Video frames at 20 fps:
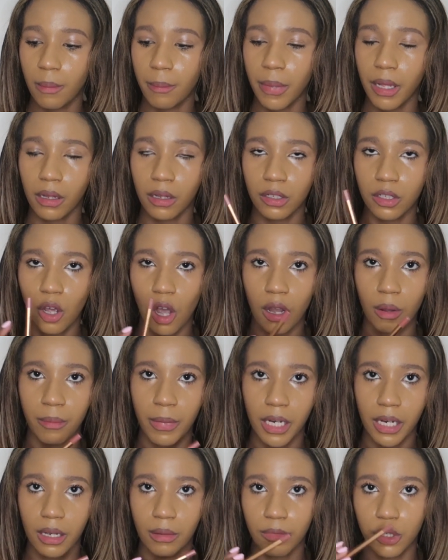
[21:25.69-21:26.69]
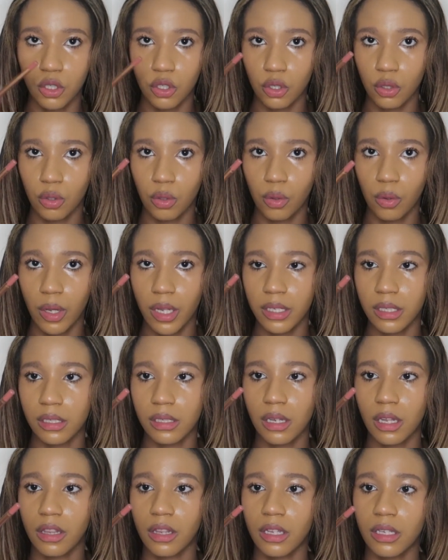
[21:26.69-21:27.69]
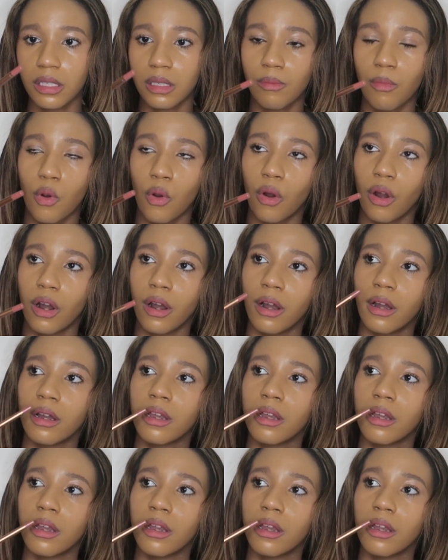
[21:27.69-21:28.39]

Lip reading: Pillow Talk Medium 2. It's this more